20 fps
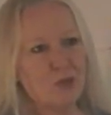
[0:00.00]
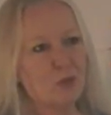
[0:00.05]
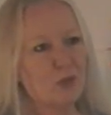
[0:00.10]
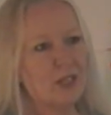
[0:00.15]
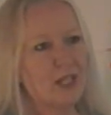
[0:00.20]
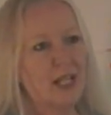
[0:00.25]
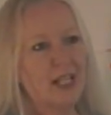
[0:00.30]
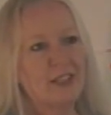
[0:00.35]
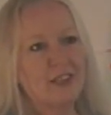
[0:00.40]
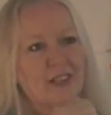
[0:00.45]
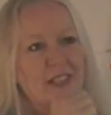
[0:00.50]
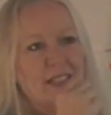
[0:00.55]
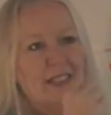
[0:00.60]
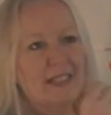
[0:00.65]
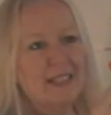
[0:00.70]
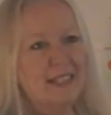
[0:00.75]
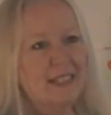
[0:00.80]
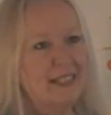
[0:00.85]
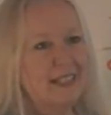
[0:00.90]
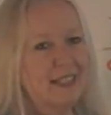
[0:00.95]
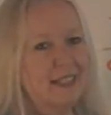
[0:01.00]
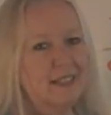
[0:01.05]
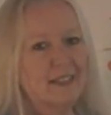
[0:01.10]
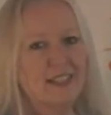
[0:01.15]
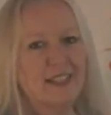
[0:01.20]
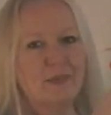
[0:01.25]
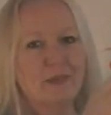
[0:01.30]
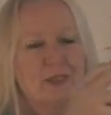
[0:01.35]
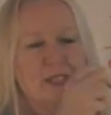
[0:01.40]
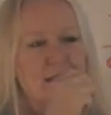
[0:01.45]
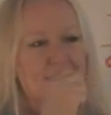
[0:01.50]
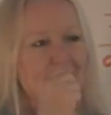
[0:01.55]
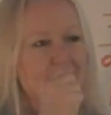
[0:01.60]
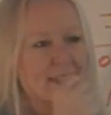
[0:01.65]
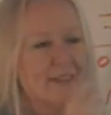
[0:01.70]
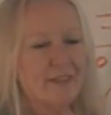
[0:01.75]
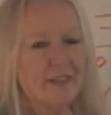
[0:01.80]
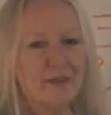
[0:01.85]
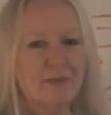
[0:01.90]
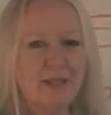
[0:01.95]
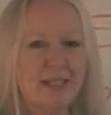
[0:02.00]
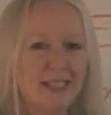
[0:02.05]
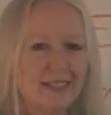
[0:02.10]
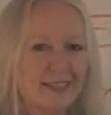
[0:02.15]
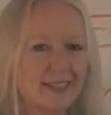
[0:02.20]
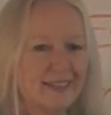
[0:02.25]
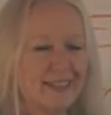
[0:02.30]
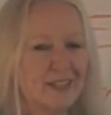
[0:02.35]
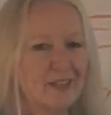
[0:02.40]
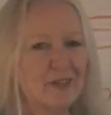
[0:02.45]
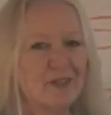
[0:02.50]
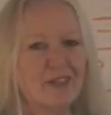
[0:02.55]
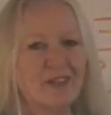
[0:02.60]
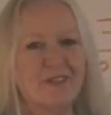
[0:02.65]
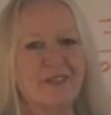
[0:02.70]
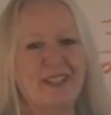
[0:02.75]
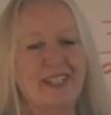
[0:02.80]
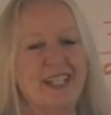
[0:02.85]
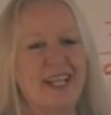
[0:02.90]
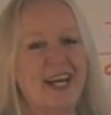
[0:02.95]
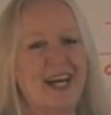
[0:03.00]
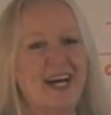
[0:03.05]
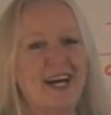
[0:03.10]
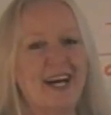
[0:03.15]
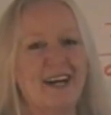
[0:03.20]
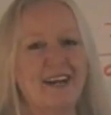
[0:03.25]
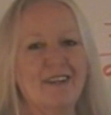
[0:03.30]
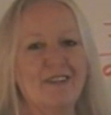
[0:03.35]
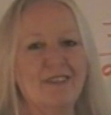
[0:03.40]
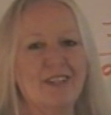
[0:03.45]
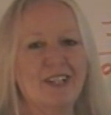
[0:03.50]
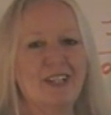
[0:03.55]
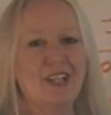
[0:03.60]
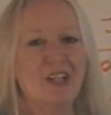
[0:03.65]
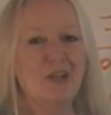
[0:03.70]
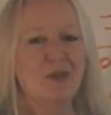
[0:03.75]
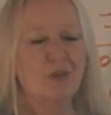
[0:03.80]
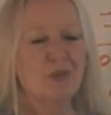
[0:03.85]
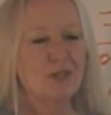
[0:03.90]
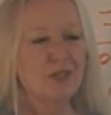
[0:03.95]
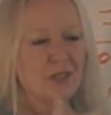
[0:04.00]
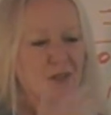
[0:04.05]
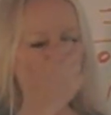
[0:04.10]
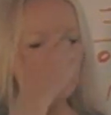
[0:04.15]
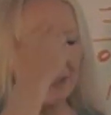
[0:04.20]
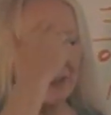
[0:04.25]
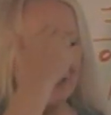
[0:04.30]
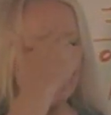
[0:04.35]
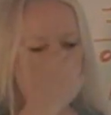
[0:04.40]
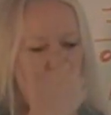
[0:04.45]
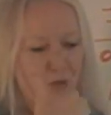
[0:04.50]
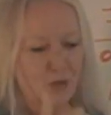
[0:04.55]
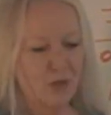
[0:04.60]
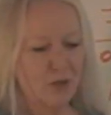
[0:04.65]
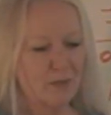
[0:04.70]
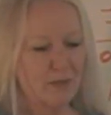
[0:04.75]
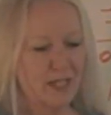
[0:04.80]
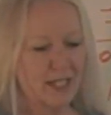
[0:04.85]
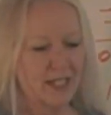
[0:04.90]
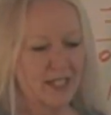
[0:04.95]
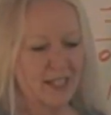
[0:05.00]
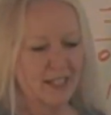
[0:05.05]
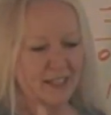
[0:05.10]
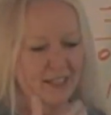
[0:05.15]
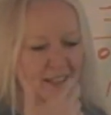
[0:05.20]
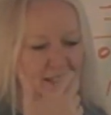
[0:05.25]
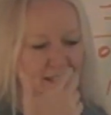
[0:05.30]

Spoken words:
we're not actually sending anything. We're not giving them anything they don't already have. We're simply forming